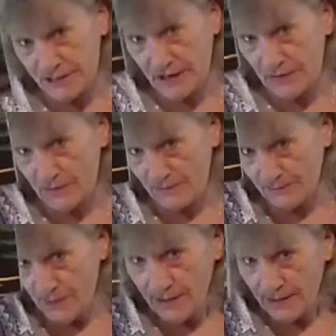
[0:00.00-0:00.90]
So
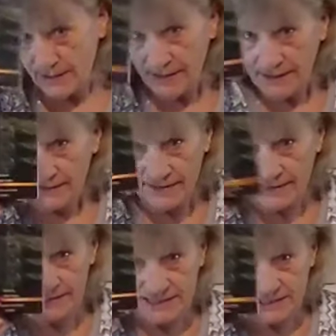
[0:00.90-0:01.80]

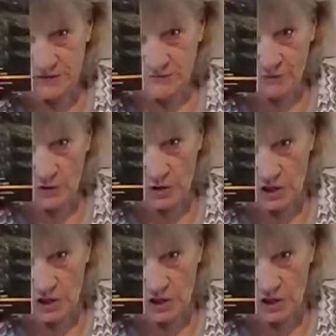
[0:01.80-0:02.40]
this is for